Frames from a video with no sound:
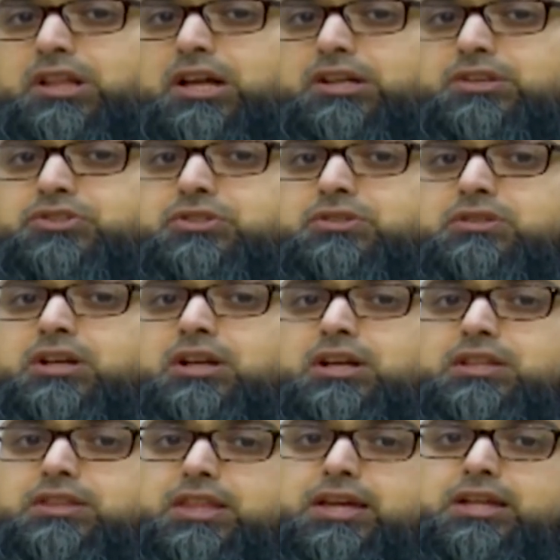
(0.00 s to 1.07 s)
action,
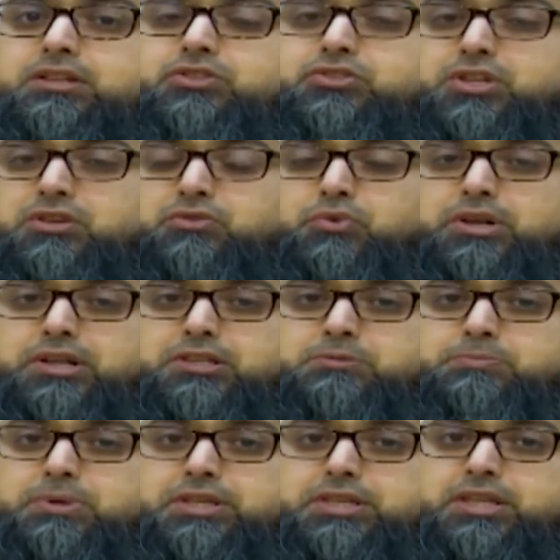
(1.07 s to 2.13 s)
then generally
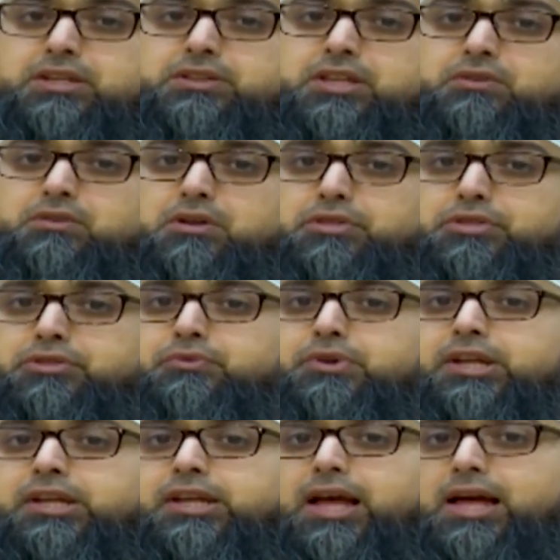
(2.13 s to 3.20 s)
speaking, there are
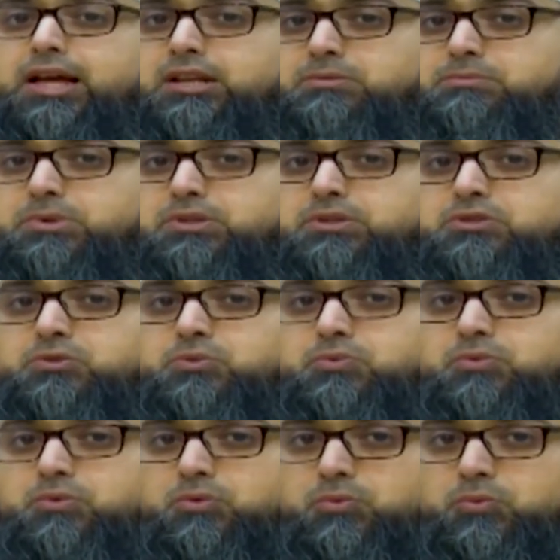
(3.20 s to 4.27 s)
three elements
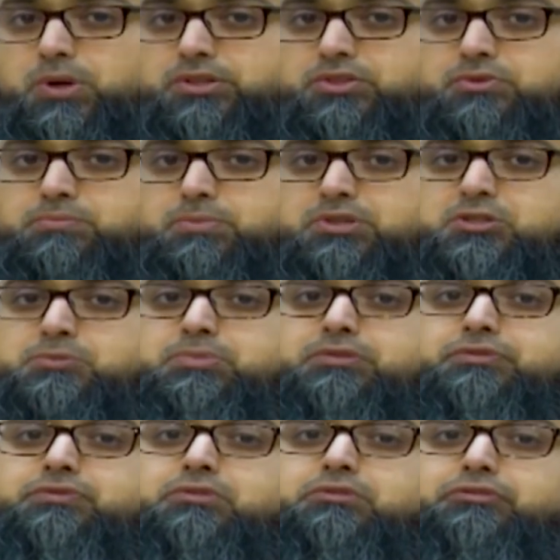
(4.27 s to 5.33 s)
which must be
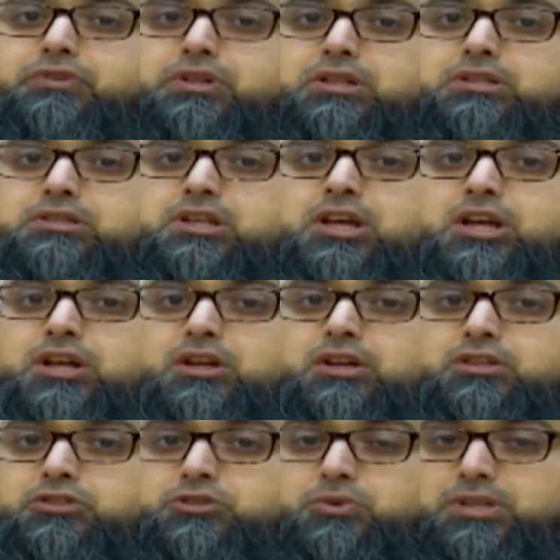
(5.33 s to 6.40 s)
fulfilled
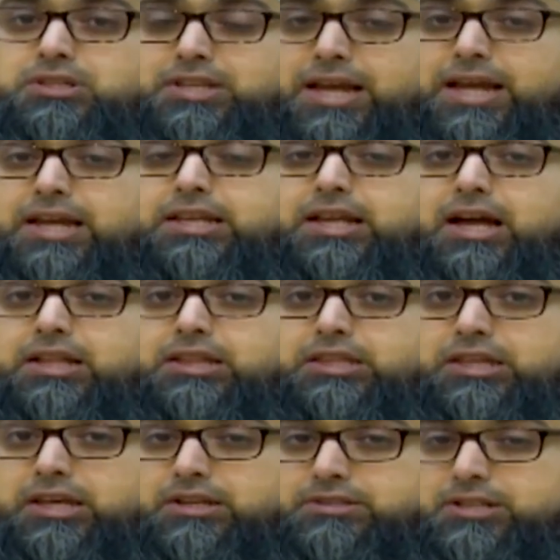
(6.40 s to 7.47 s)
to attain
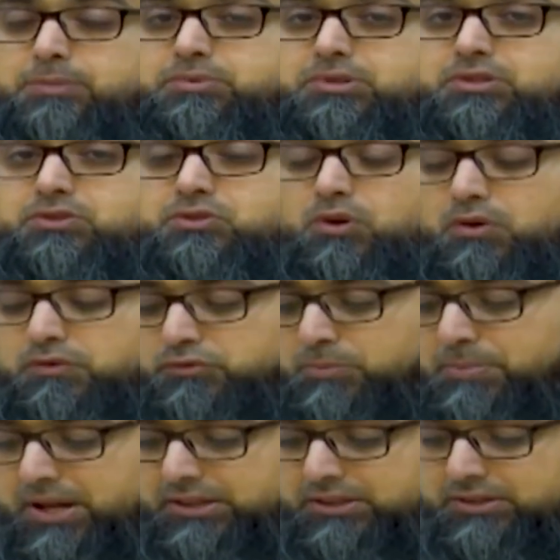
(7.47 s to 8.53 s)
the acceptance of
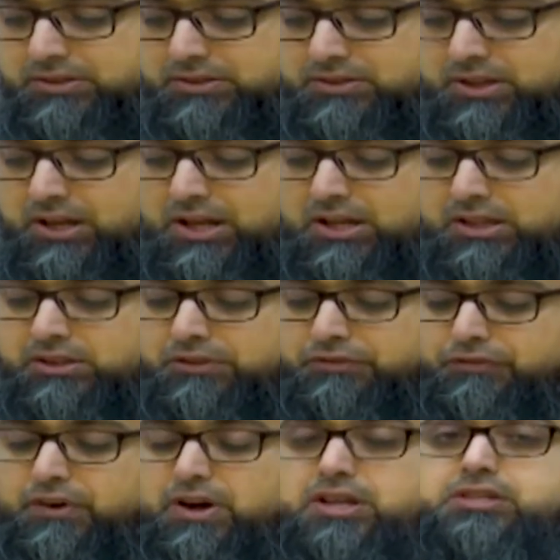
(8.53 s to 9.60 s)
repentance. The
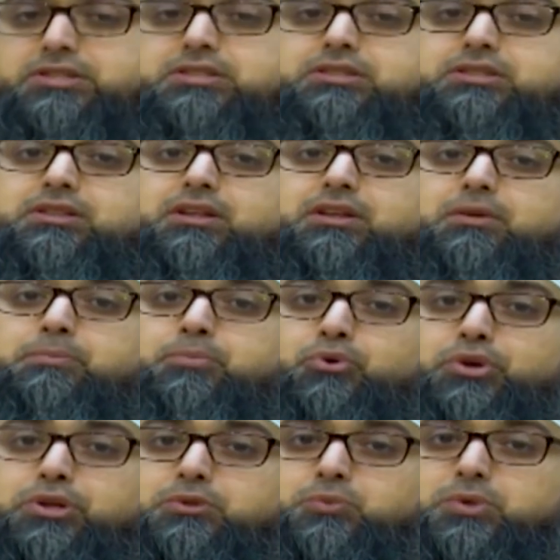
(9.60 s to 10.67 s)
first
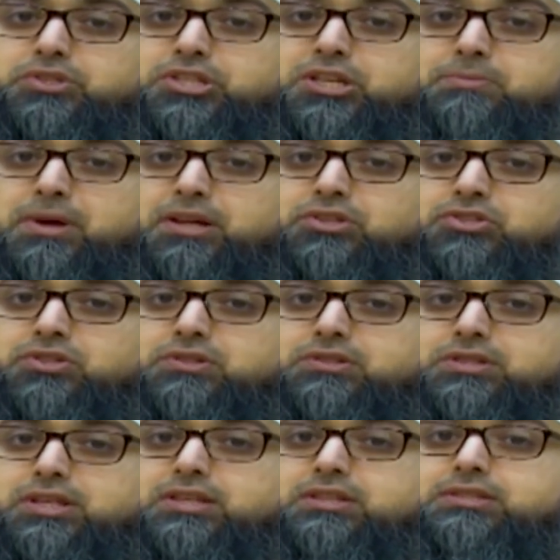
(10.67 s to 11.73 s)
point which he
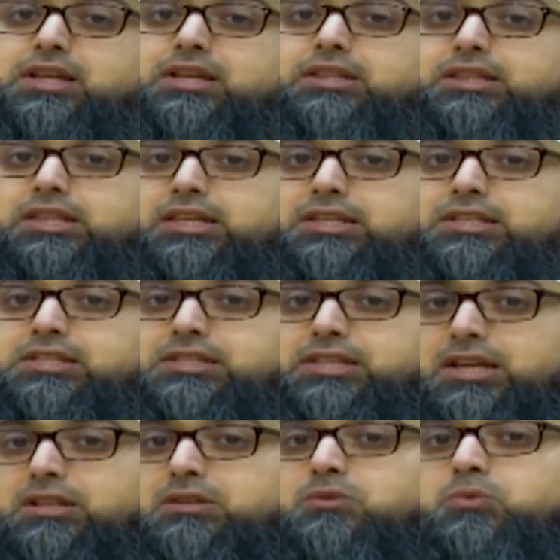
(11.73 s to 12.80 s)
mentions is that the
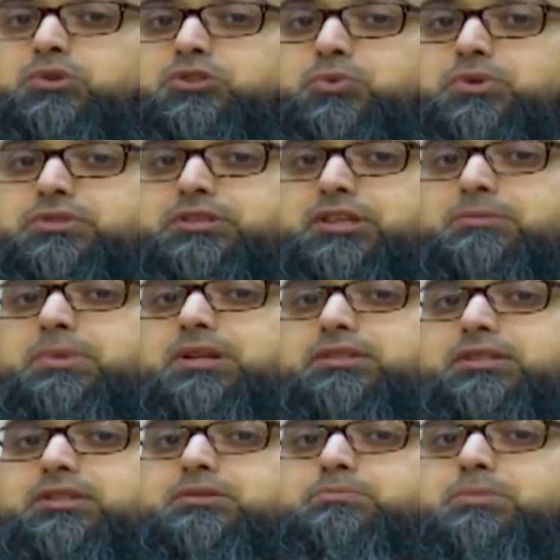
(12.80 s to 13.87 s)
sin which was
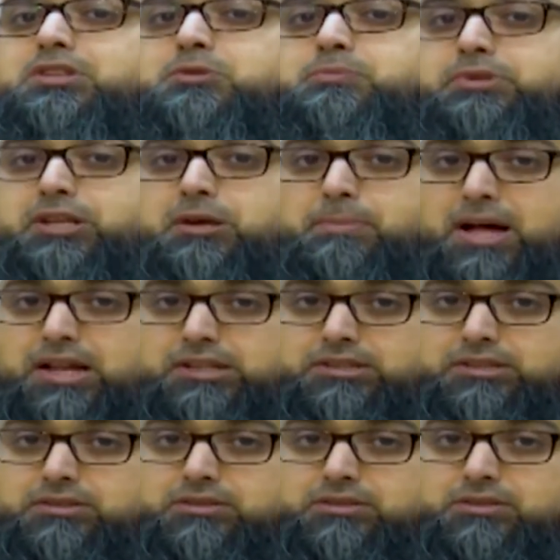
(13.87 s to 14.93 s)
committed must be
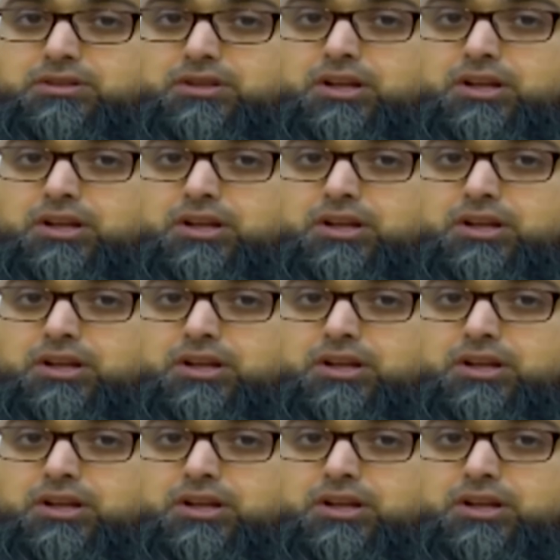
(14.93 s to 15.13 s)
abandoned.